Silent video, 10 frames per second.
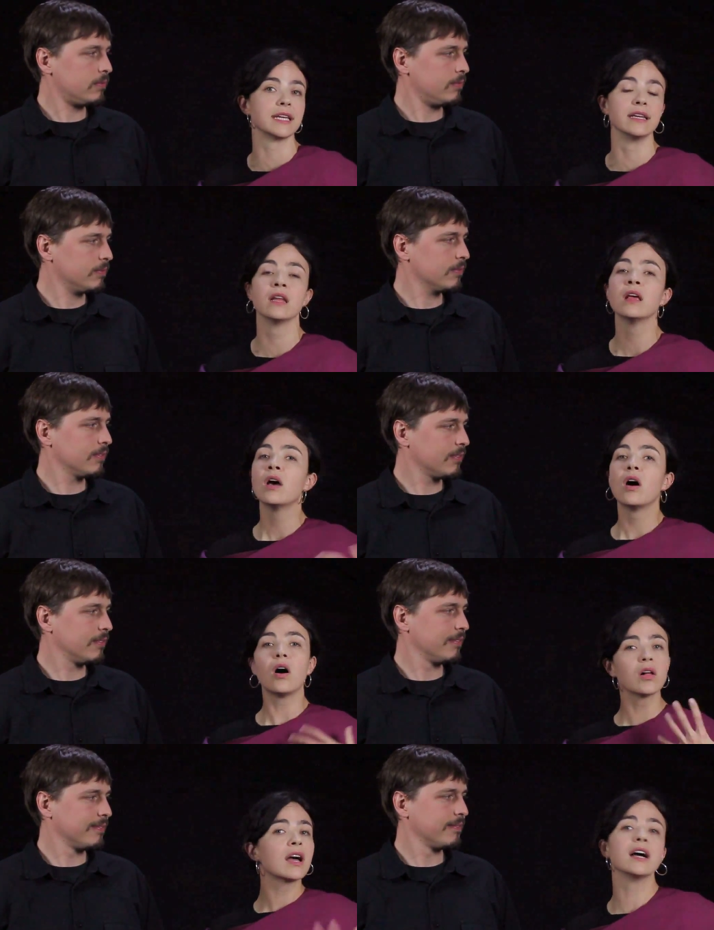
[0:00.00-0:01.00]
Speaker 1: and
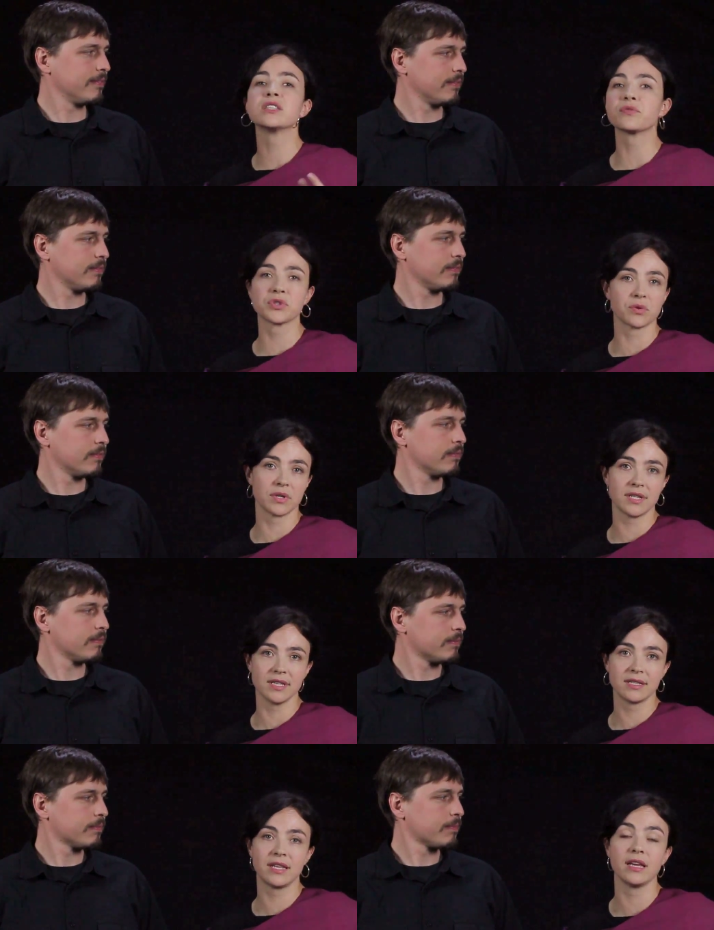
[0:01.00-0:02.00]
all kinds of
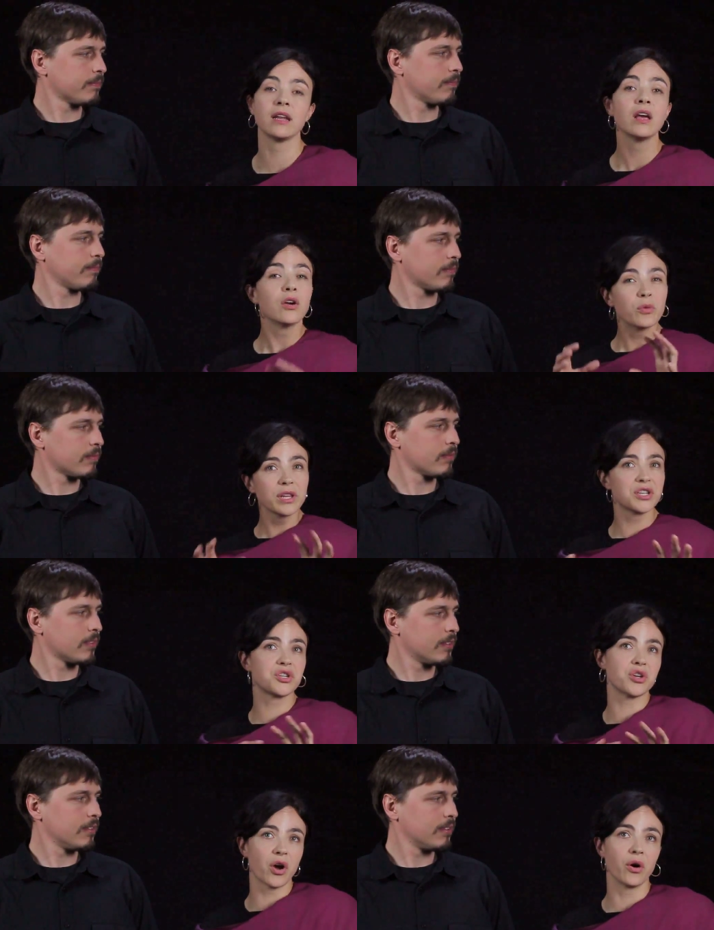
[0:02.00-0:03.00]
resources that really
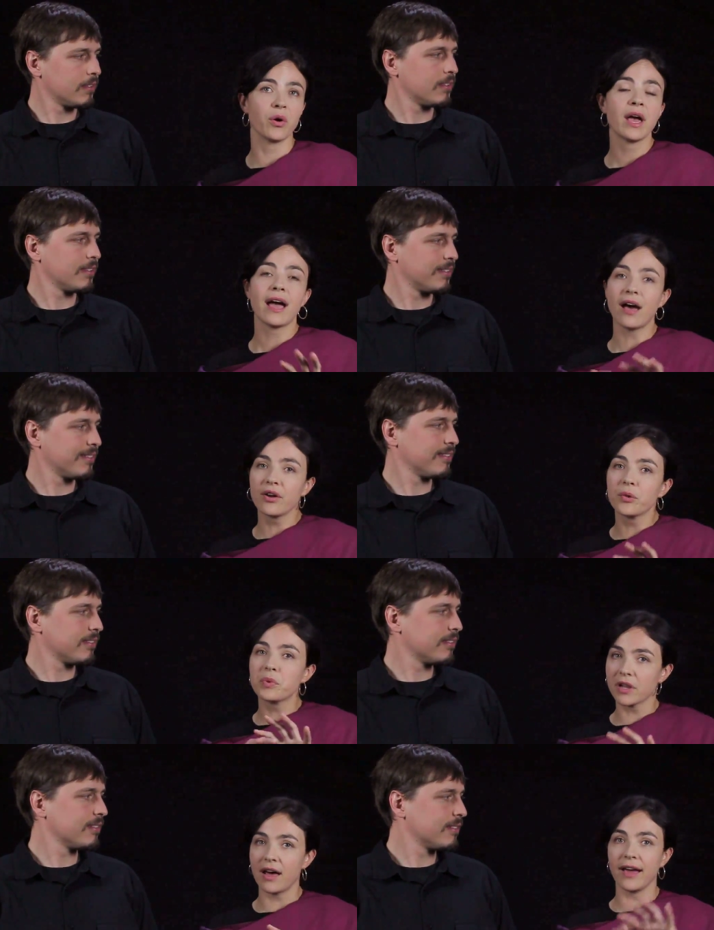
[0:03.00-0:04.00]
show how to
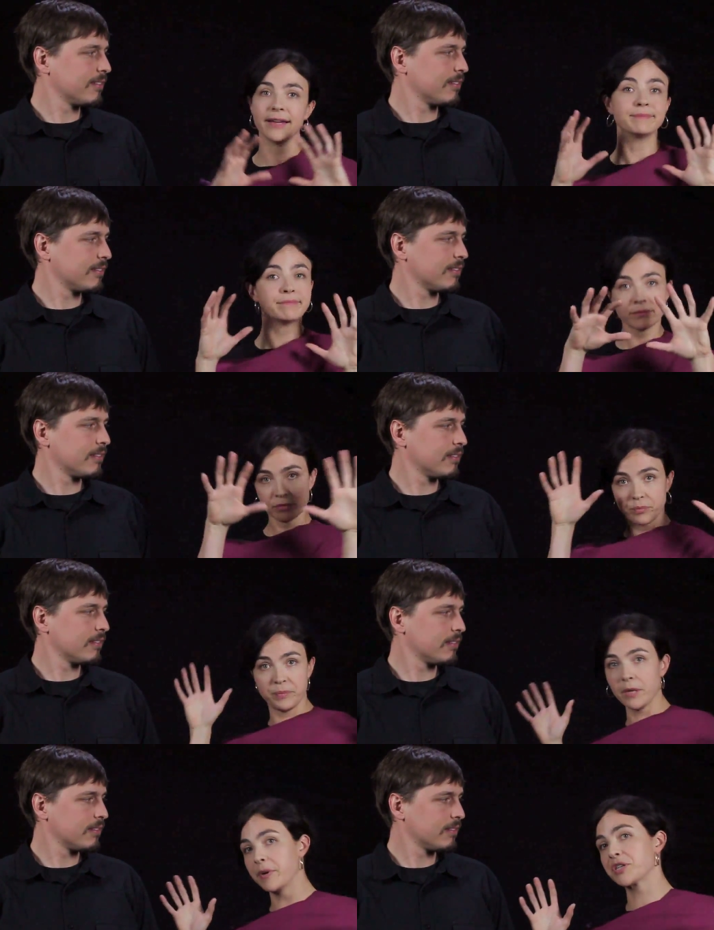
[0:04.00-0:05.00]
apply
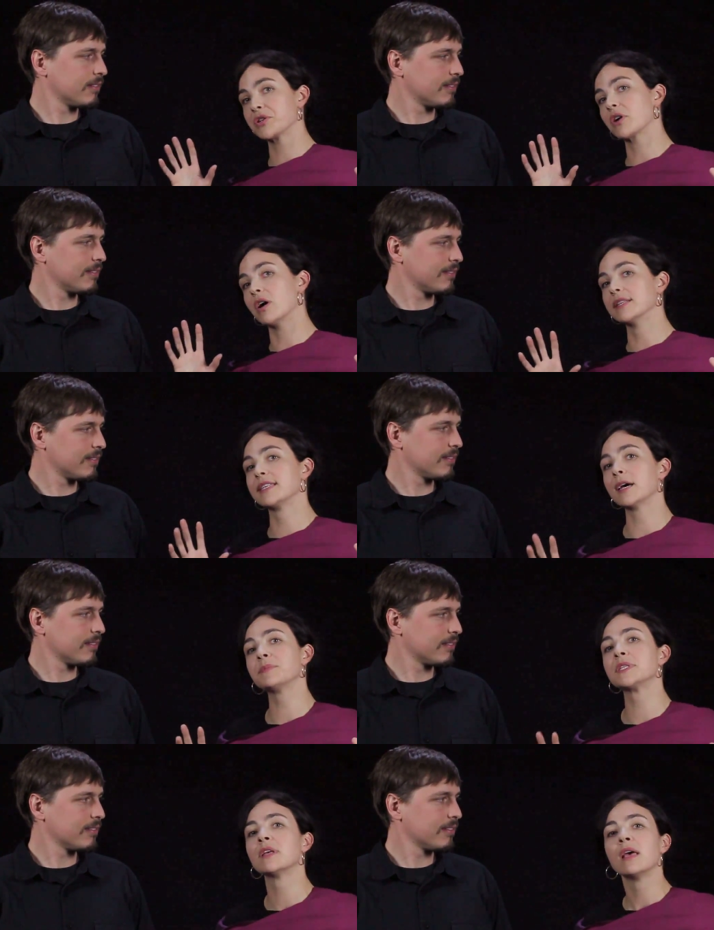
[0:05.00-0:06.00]
big picture
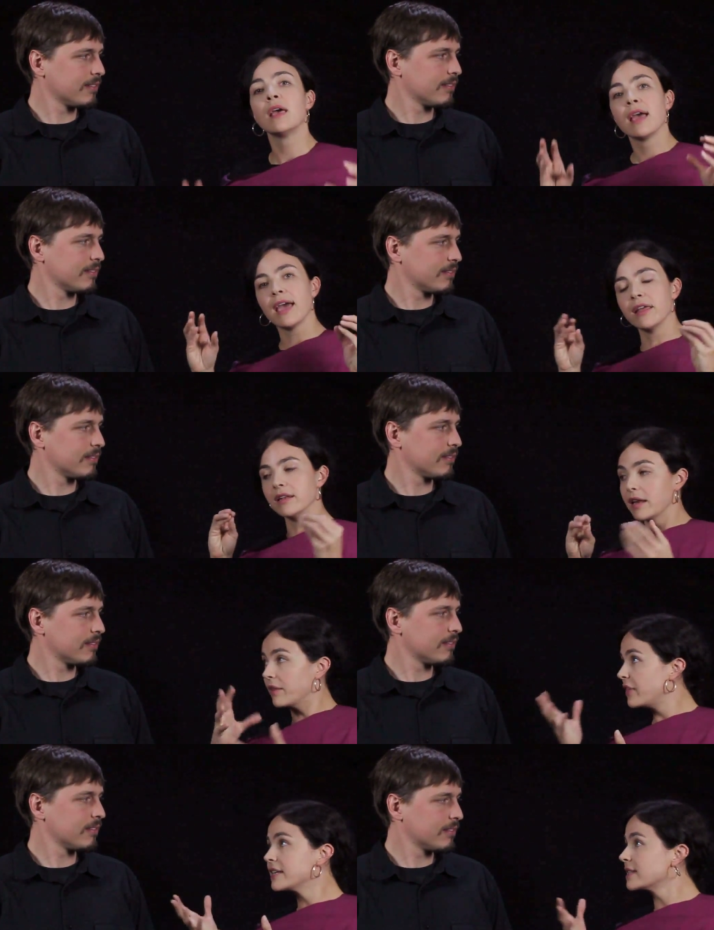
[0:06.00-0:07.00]
concepts and,
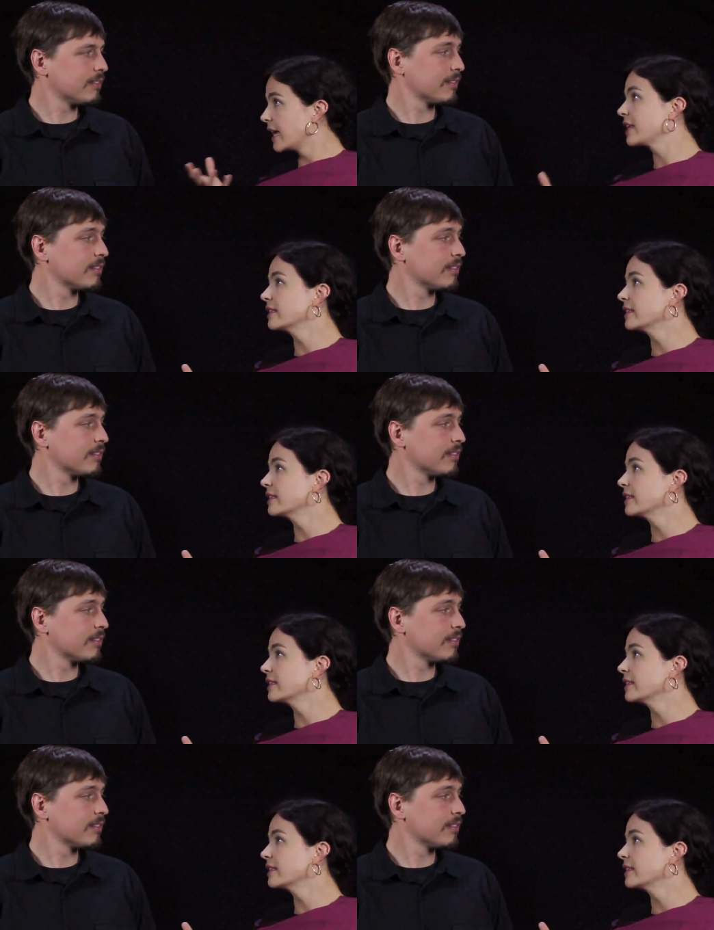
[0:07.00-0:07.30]
and things like